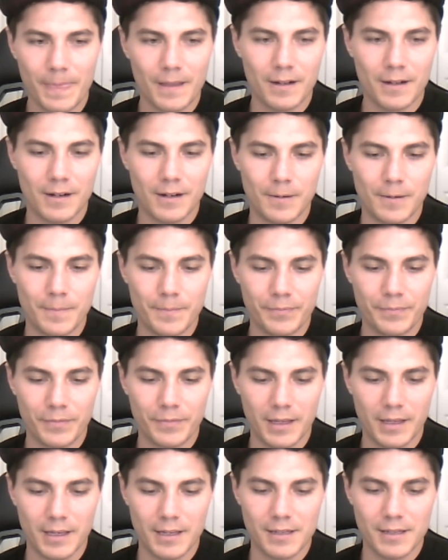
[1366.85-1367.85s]

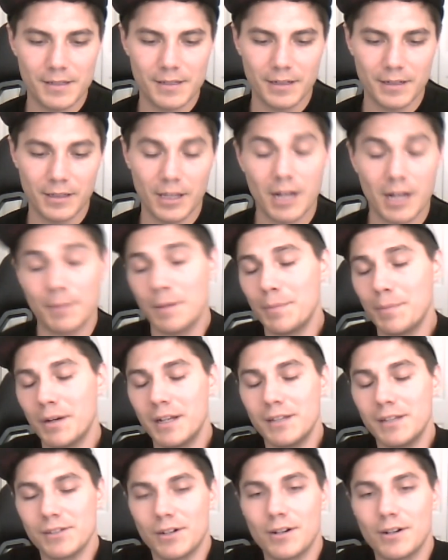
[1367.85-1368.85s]
And a lot of my
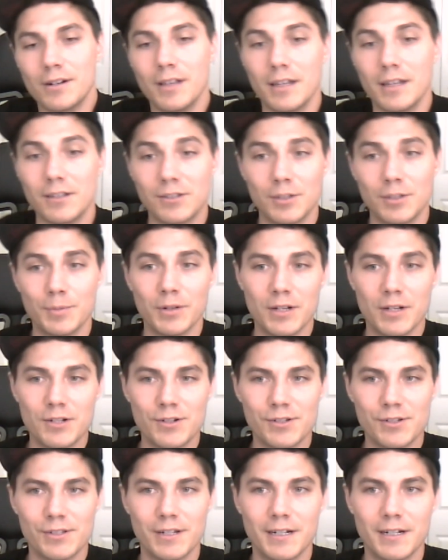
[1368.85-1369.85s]
buddies are like super
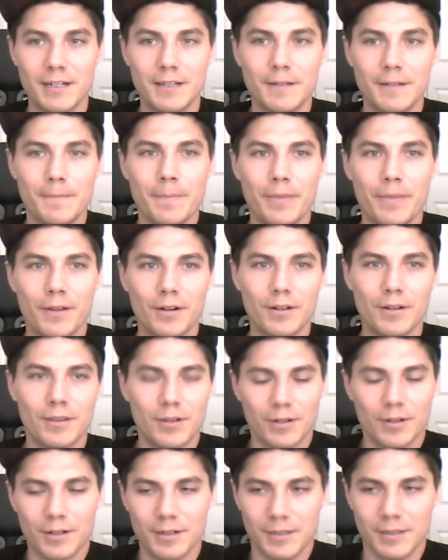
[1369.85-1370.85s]
interested in it.
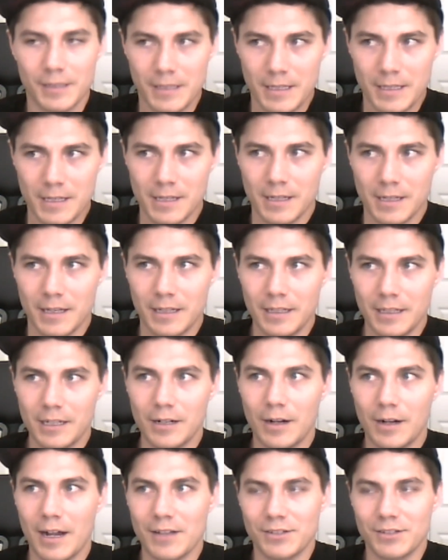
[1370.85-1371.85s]
They're
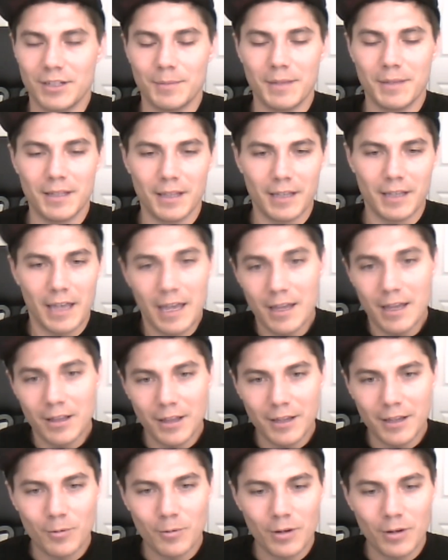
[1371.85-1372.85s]
asking me like, hey,
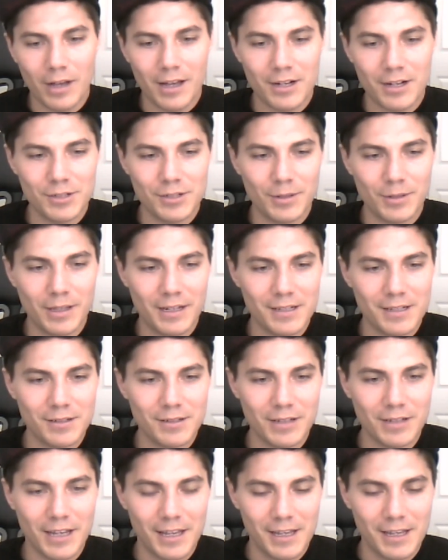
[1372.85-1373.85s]
like, how did you get
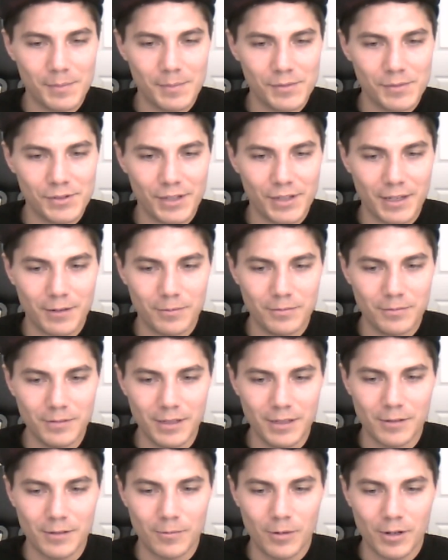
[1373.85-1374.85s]
into games? Like,
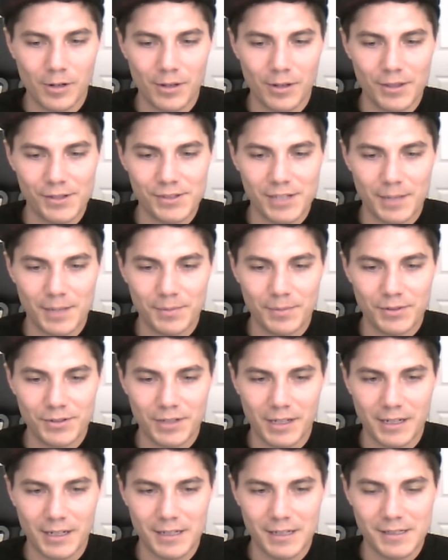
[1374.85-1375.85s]
what are the
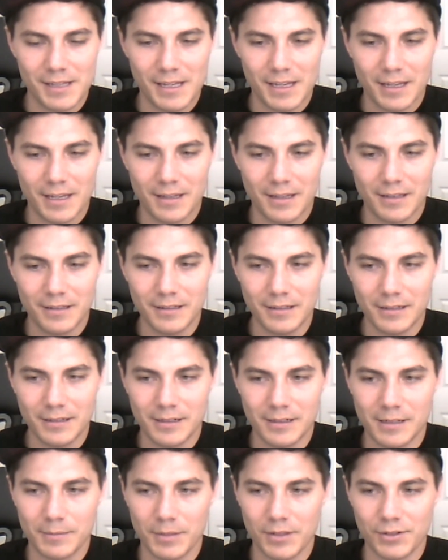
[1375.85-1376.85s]
steps I need to take?
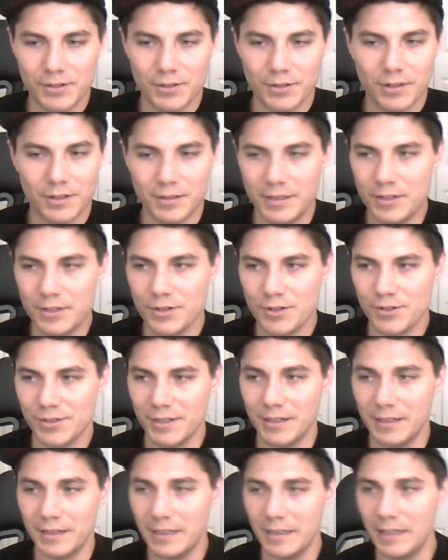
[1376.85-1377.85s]
Because they're all
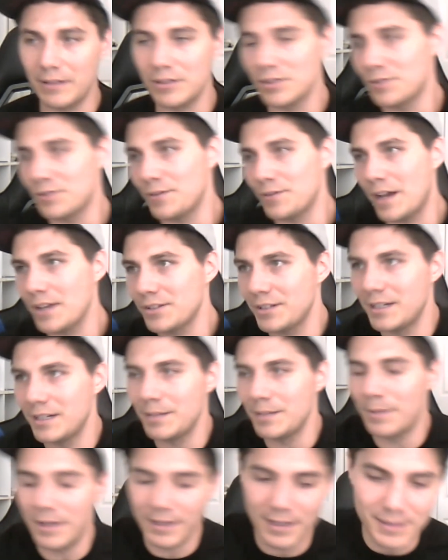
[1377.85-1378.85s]
interested and just
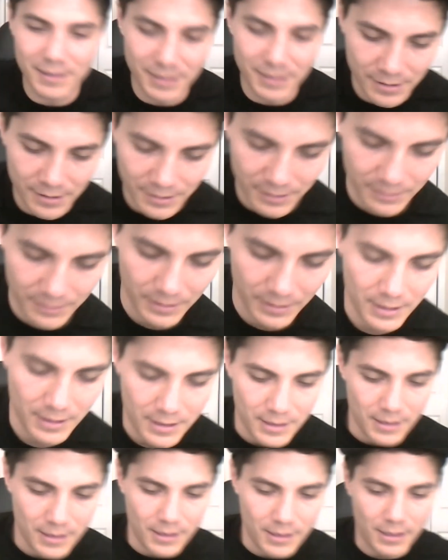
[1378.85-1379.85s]
fascinated by the idea
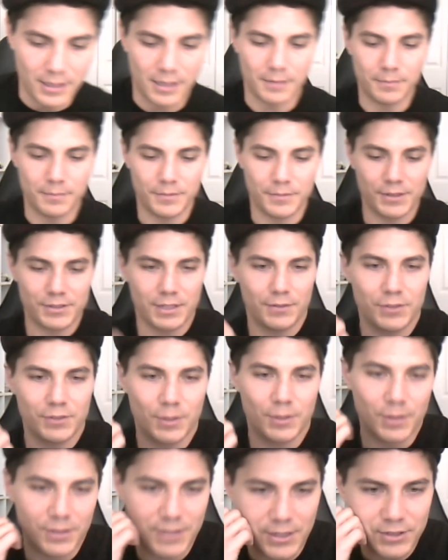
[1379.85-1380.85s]
that the stuff's
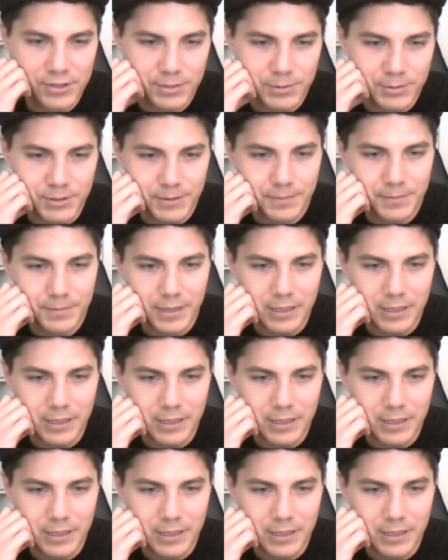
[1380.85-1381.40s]
so accessible.